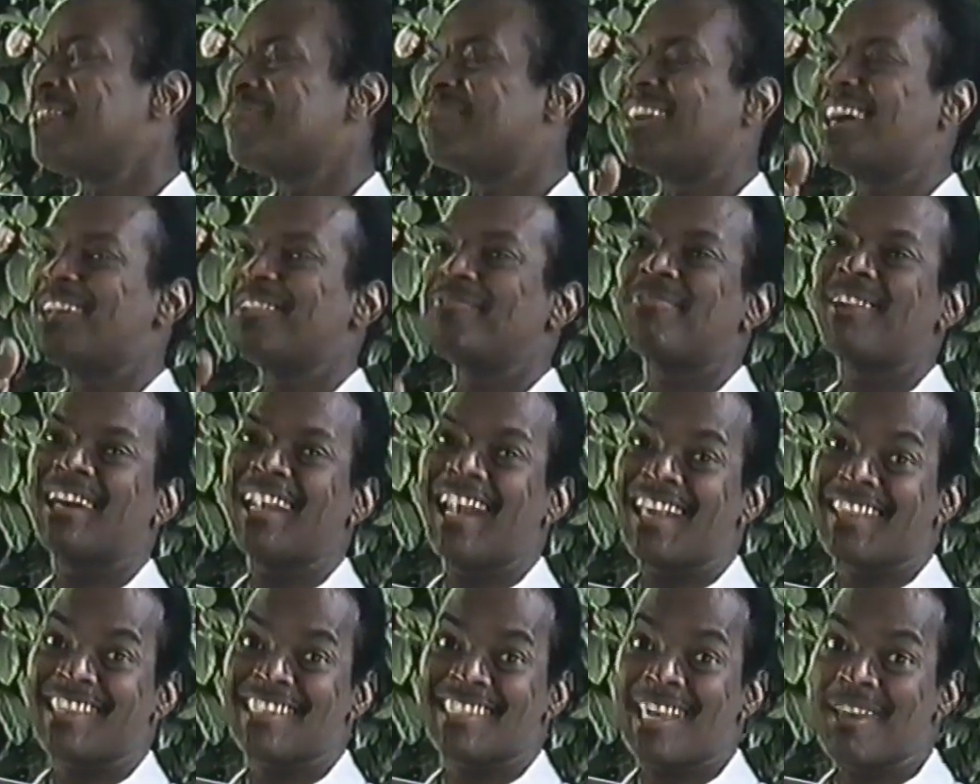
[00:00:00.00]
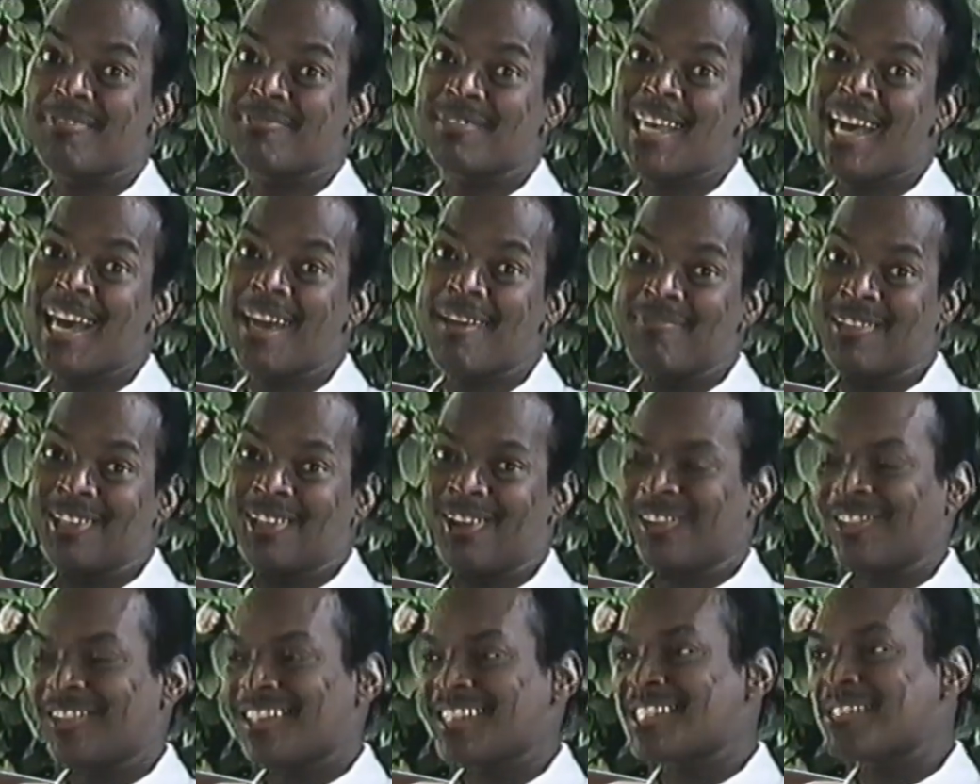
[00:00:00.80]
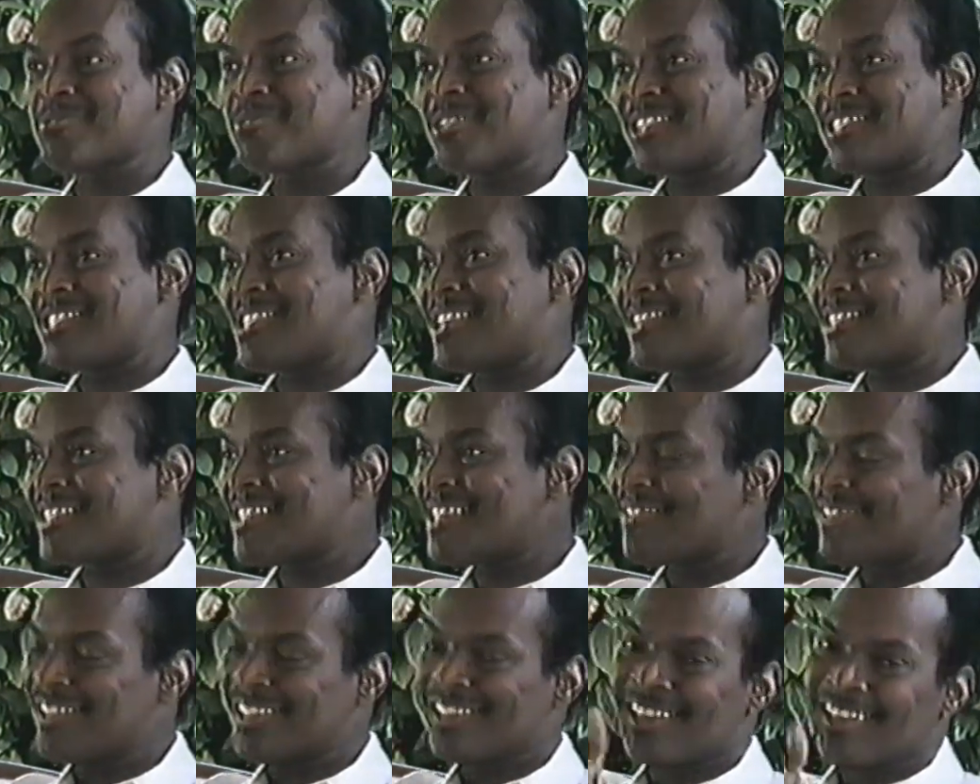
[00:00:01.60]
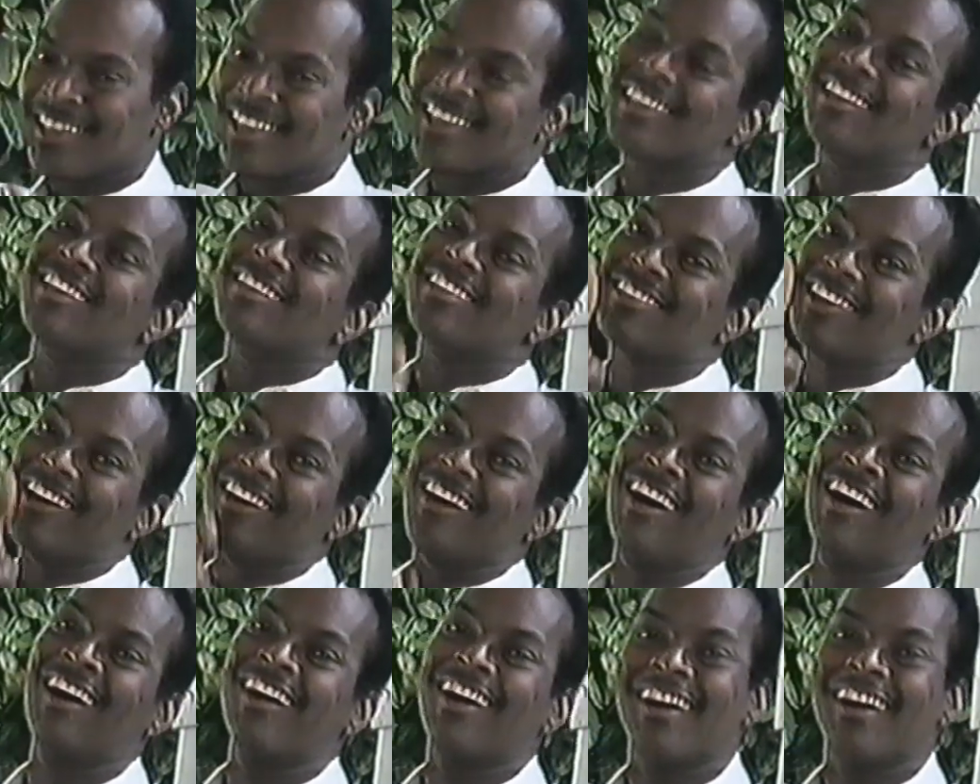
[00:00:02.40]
but, but at the same time, you know, this is what you see on TV. So